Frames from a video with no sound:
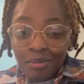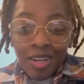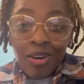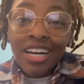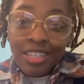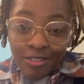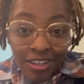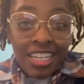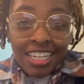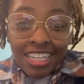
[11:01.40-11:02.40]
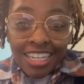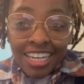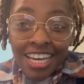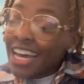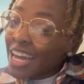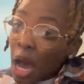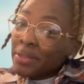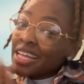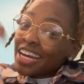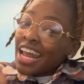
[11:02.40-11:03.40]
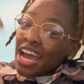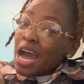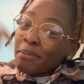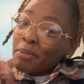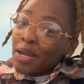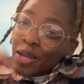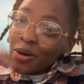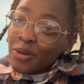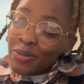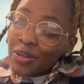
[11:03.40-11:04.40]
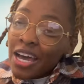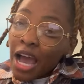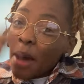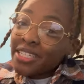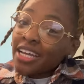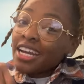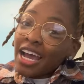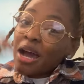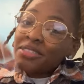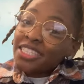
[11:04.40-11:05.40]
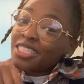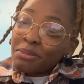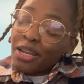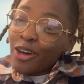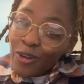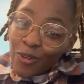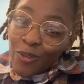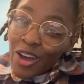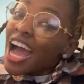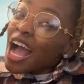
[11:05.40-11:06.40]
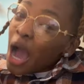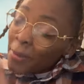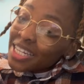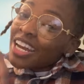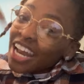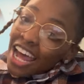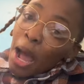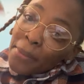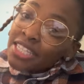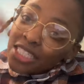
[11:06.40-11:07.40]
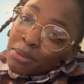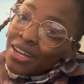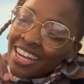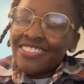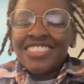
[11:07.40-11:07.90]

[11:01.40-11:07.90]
me know how you're feeling. Comment down in that comment below. Comment down in that comment section below. Comment down in that comment section. let me